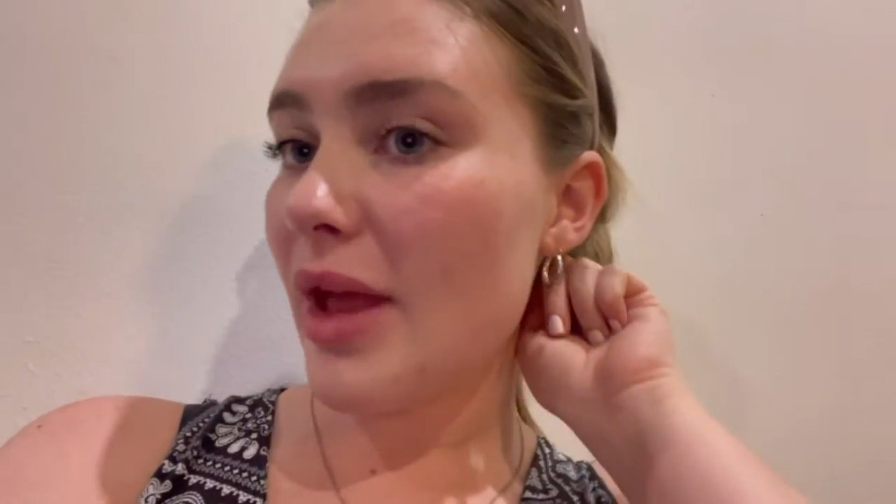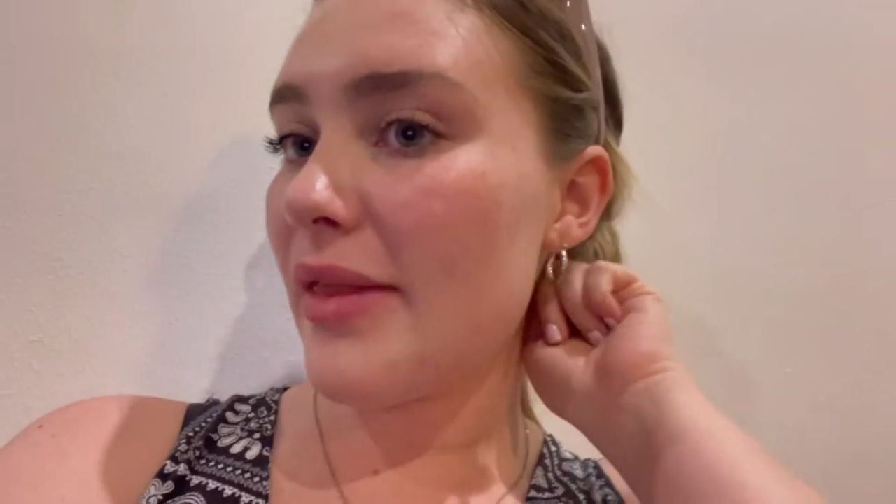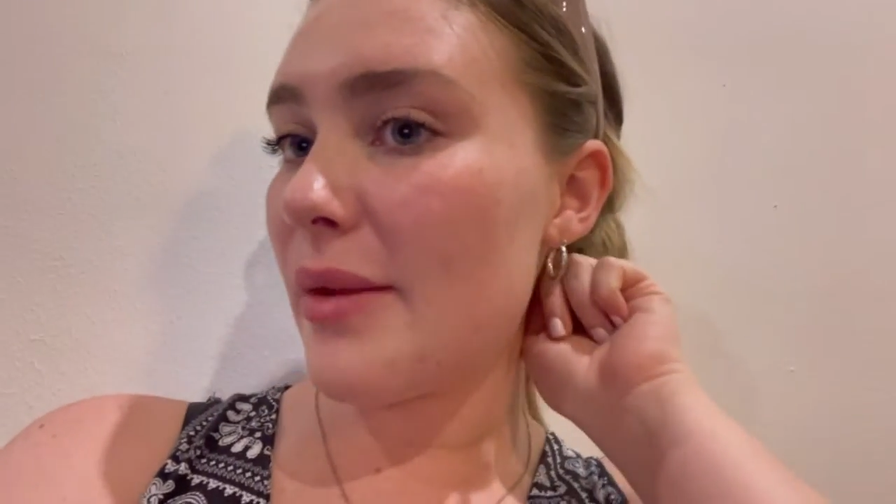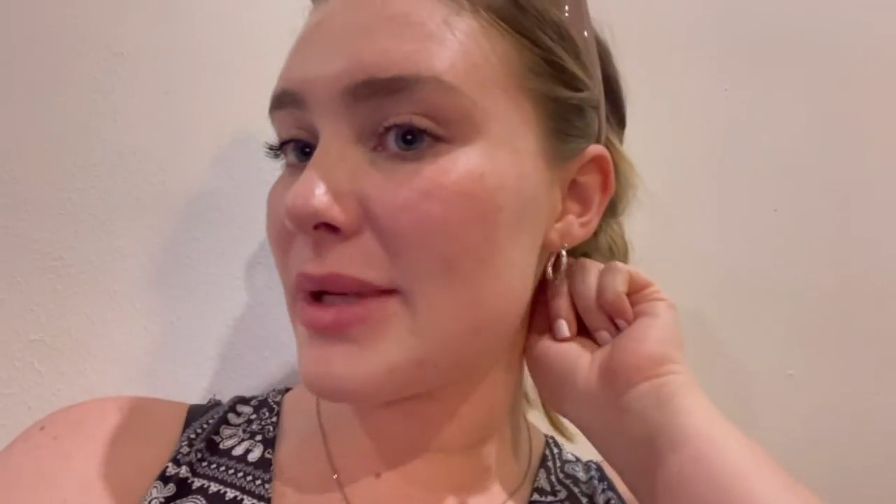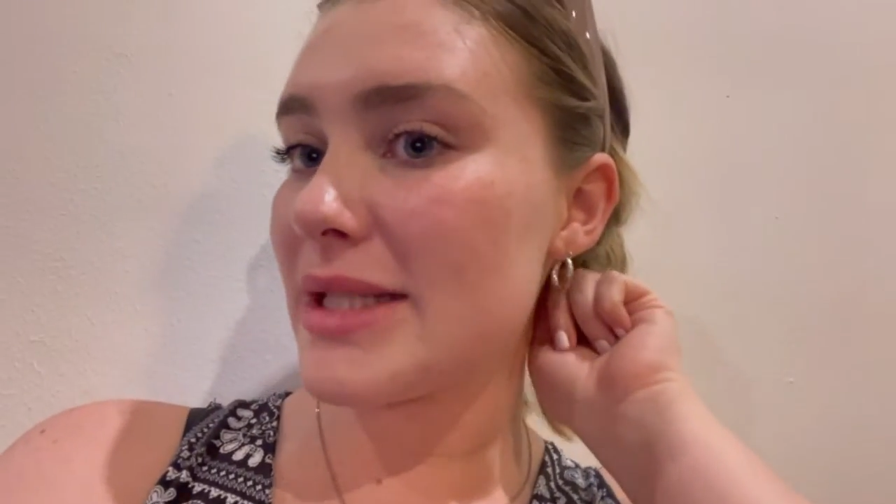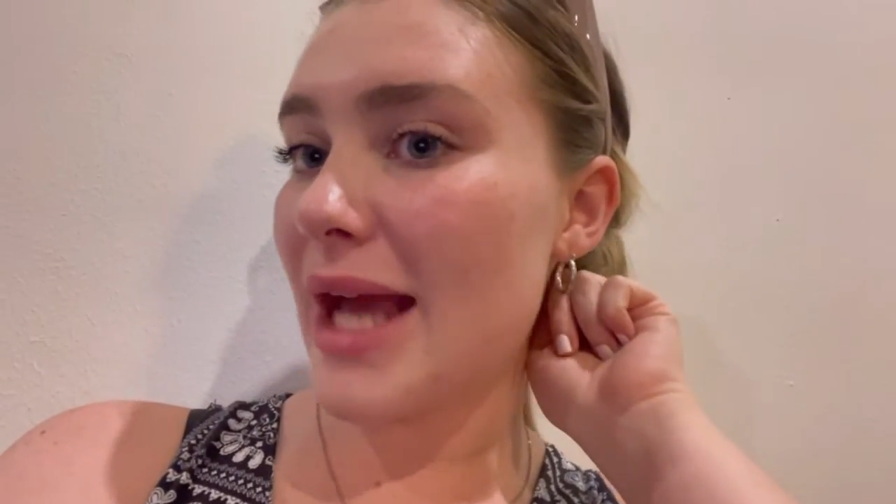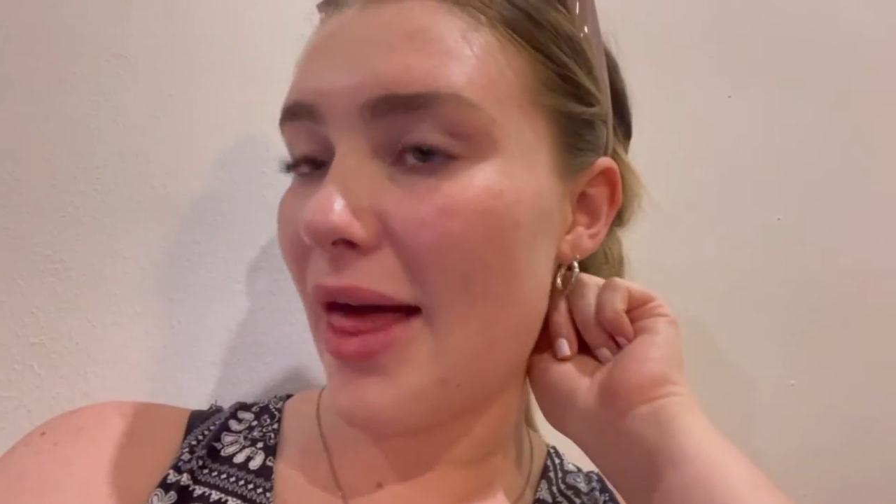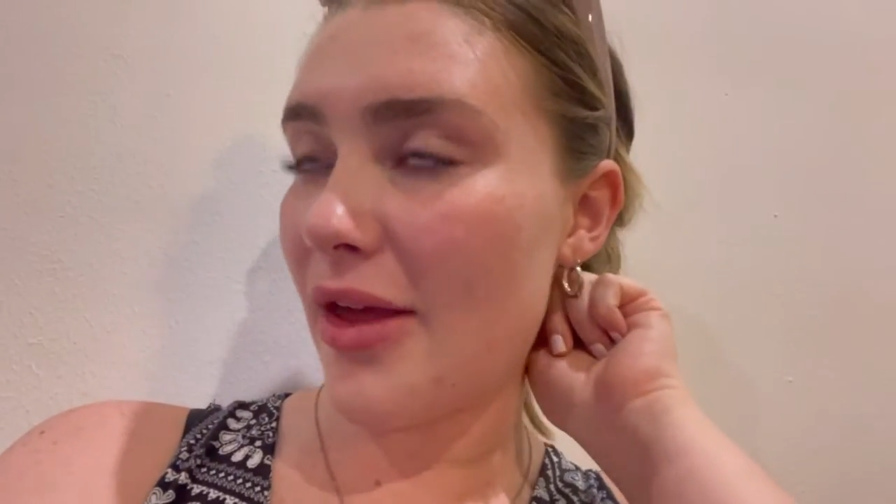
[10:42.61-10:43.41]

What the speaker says: and they went together,